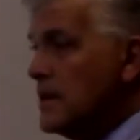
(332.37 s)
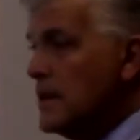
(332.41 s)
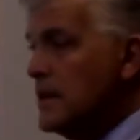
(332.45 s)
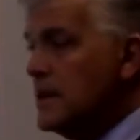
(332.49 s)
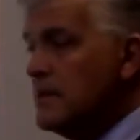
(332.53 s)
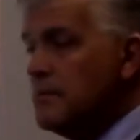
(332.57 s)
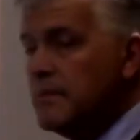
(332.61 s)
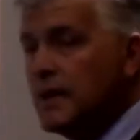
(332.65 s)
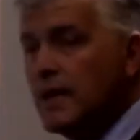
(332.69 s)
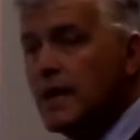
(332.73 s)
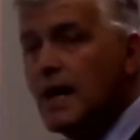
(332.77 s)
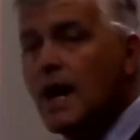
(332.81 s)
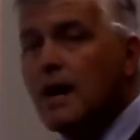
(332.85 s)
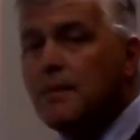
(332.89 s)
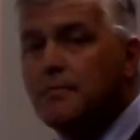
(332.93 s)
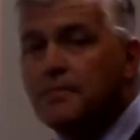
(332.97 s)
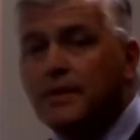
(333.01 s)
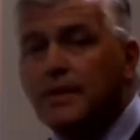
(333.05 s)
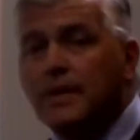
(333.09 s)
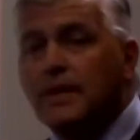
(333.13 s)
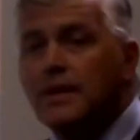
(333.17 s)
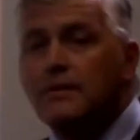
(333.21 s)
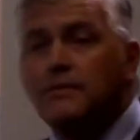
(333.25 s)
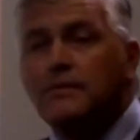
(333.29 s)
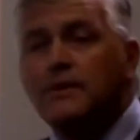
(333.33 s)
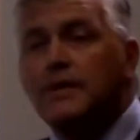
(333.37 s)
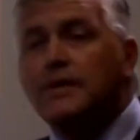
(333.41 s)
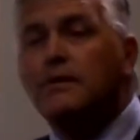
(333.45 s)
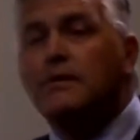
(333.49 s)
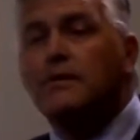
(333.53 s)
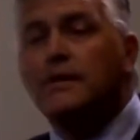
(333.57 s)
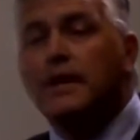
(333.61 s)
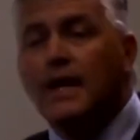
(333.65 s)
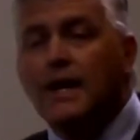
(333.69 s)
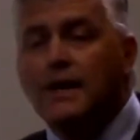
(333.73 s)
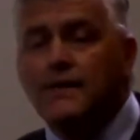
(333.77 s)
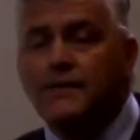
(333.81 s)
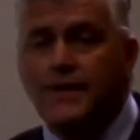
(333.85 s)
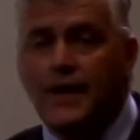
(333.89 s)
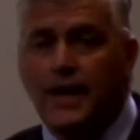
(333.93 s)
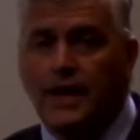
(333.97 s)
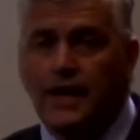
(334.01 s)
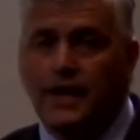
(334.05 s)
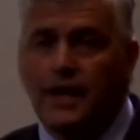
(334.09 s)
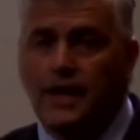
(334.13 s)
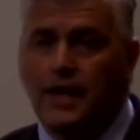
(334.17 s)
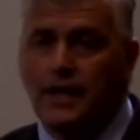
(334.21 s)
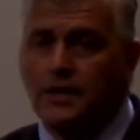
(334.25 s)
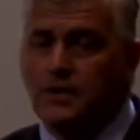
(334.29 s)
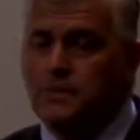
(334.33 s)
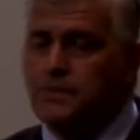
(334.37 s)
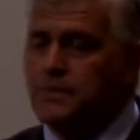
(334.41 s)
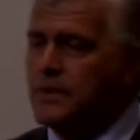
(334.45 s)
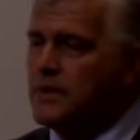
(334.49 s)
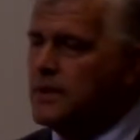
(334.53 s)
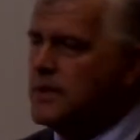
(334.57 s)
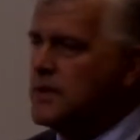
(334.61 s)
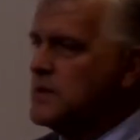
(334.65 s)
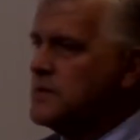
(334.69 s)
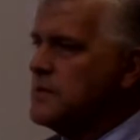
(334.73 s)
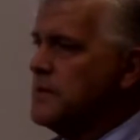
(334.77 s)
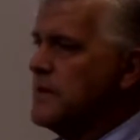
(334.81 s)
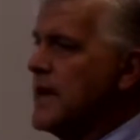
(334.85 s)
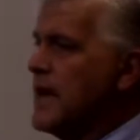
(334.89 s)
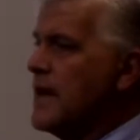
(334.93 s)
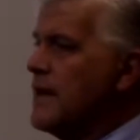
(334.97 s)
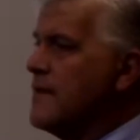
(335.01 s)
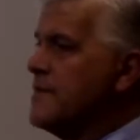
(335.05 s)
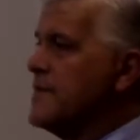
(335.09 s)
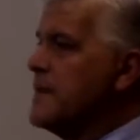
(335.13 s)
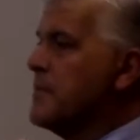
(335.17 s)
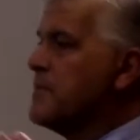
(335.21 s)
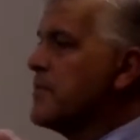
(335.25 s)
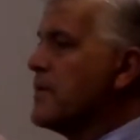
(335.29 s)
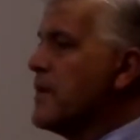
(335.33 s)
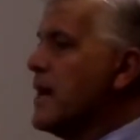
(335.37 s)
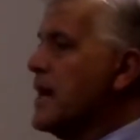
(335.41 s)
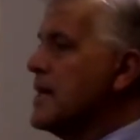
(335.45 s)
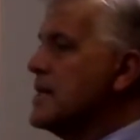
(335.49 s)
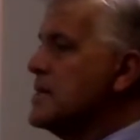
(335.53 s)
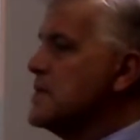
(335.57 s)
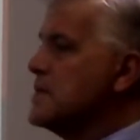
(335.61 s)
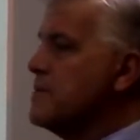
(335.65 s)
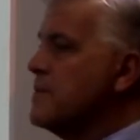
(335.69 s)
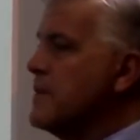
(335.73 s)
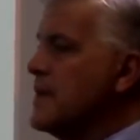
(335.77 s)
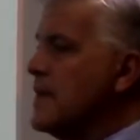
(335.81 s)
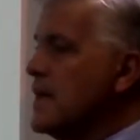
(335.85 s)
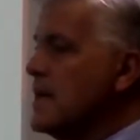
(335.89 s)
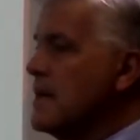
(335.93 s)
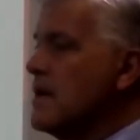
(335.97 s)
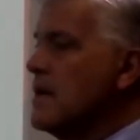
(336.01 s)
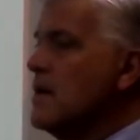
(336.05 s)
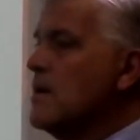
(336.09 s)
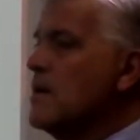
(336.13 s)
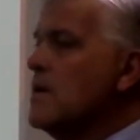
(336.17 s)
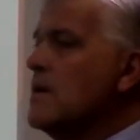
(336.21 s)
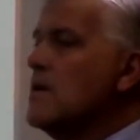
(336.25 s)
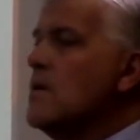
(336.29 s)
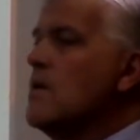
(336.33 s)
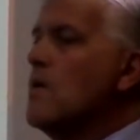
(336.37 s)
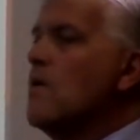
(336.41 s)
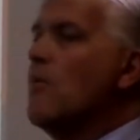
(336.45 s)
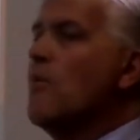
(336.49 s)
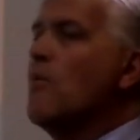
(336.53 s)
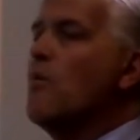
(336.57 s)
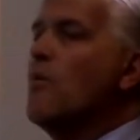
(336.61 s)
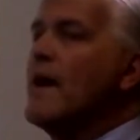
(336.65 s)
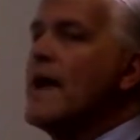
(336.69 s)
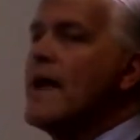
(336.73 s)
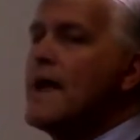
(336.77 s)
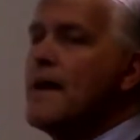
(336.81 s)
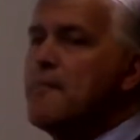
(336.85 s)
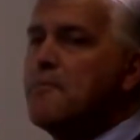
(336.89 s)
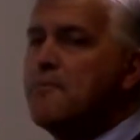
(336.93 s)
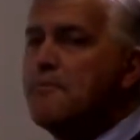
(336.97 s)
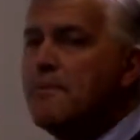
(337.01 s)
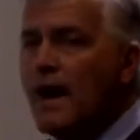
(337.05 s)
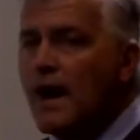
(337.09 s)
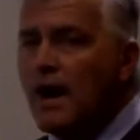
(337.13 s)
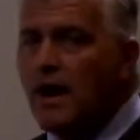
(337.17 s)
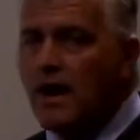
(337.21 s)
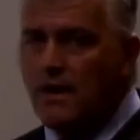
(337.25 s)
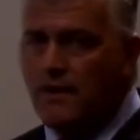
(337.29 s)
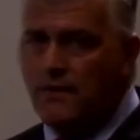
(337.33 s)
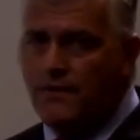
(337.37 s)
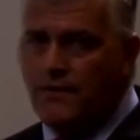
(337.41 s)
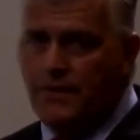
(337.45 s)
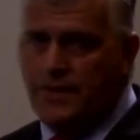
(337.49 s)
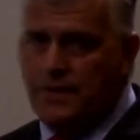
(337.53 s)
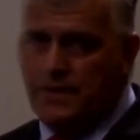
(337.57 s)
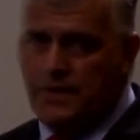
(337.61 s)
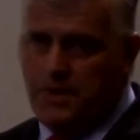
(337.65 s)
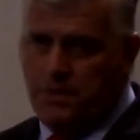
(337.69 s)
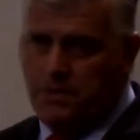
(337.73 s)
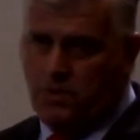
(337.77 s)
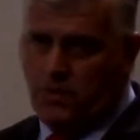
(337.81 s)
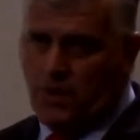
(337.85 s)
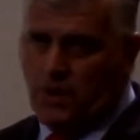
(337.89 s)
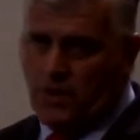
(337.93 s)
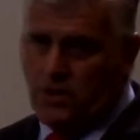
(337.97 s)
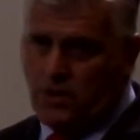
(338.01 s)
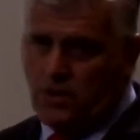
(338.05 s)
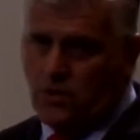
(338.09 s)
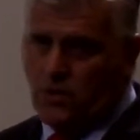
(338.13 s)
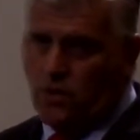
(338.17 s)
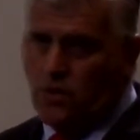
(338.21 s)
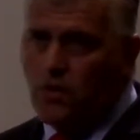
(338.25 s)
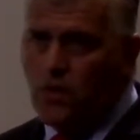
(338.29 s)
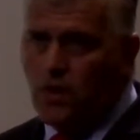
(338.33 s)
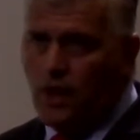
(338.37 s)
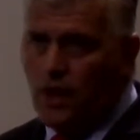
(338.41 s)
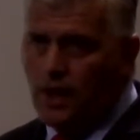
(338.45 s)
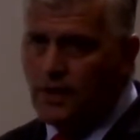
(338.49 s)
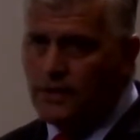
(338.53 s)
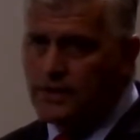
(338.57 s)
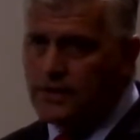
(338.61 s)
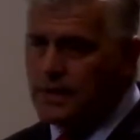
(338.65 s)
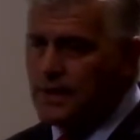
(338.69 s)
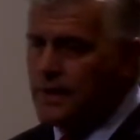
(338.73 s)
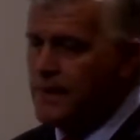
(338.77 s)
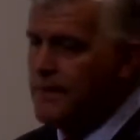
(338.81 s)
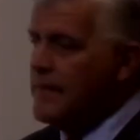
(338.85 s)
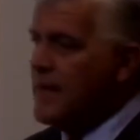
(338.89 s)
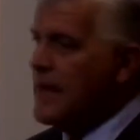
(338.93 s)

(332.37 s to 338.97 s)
in monopoly, we don't have that case because we have the price being way above the marginal cost.